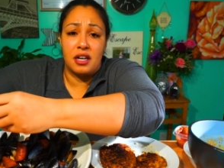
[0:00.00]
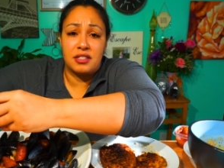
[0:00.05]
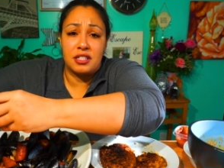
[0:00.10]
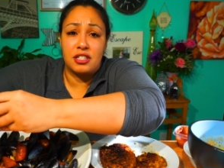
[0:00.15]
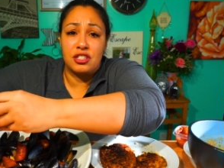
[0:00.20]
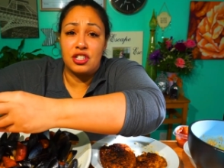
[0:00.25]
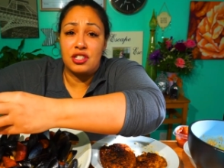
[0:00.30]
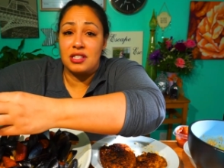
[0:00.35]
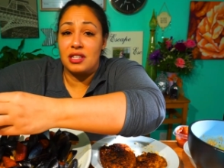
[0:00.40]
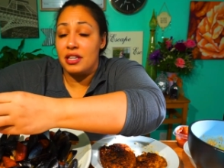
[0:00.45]
It
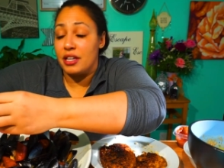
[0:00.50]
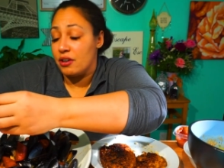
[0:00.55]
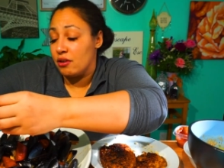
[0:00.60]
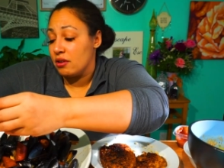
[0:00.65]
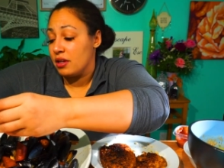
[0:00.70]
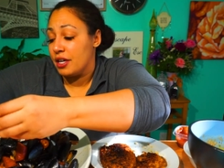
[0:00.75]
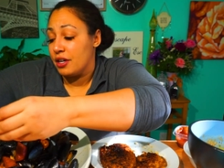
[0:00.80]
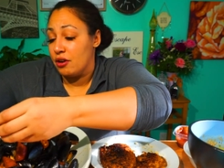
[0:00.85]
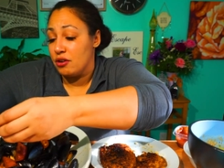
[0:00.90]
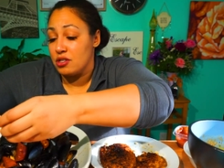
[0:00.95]
just
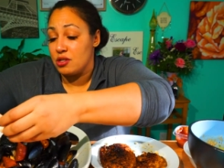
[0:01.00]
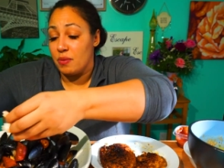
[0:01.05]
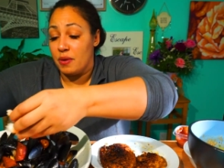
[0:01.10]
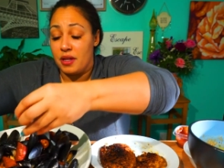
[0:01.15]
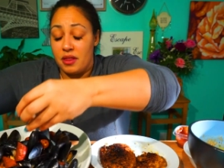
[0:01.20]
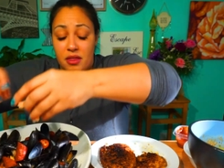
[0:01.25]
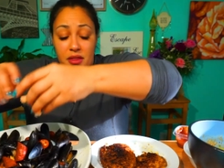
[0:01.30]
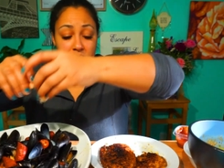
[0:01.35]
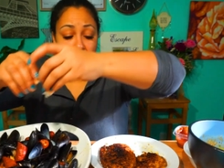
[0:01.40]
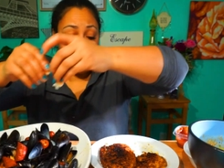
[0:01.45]
literally goes
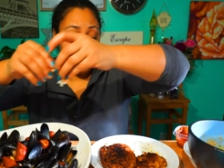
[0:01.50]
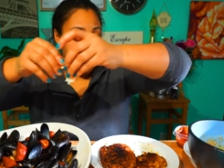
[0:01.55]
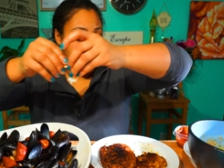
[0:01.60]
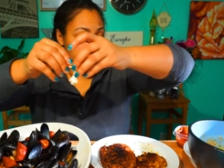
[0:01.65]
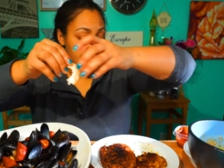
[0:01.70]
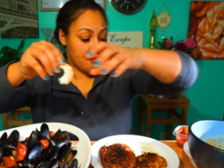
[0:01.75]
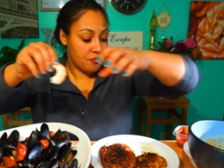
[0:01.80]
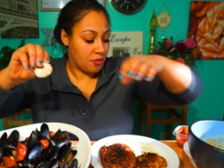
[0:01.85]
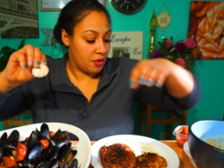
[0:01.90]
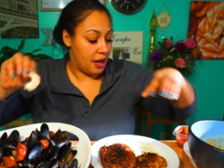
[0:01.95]
with
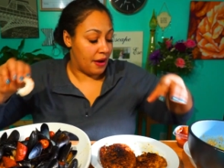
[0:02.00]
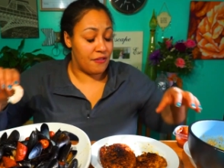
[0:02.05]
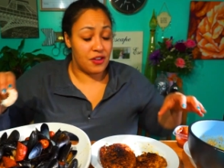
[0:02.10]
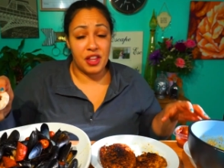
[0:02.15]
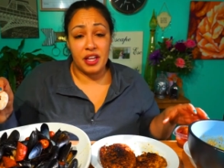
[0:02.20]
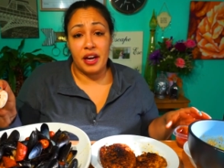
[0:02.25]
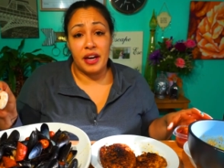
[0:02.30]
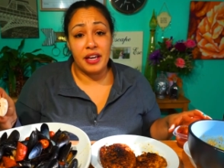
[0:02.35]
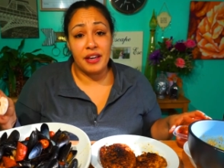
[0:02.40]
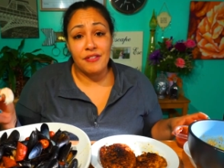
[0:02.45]
everything.
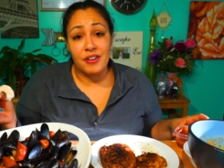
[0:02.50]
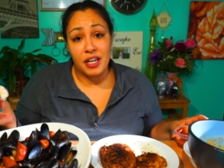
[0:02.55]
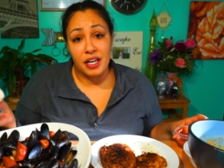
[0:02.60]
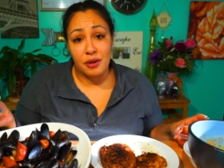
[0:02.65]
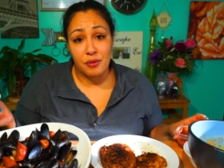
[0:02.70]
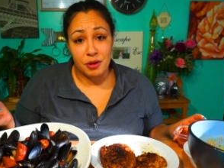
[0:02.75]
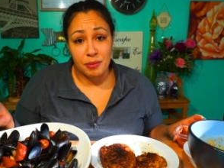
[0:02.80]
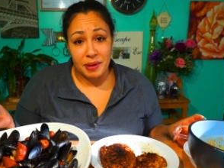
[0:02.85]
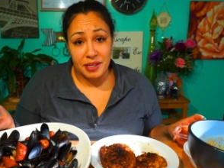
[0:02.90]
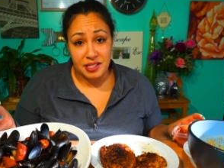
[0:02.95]
I even eat it
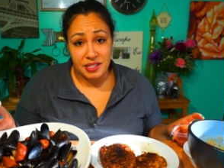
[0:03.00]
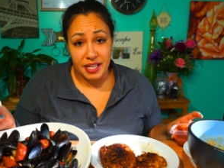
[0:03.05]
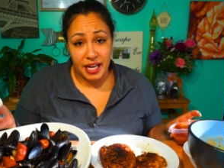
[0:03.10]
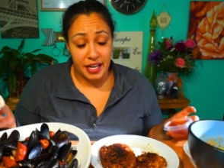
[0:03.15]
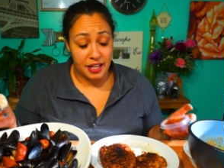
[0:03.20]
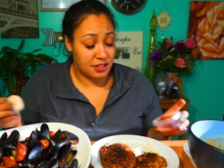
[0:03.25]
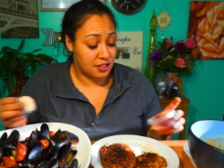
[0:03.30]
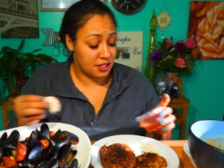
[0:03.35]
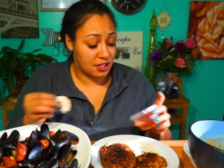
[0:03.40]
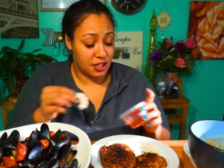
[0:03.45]
with my
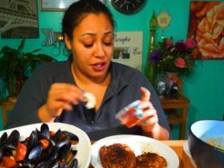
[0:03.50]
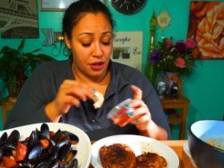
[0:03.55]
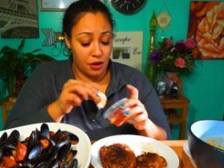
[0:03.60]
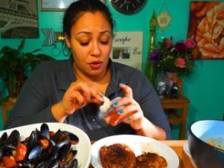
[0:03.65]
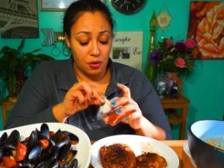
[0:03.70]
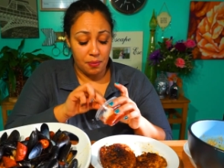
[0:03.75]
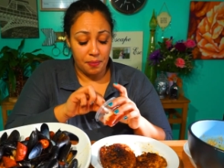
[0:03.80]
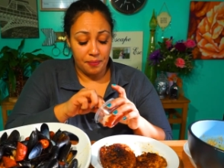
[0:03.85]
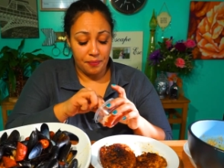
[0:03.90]
steaks too.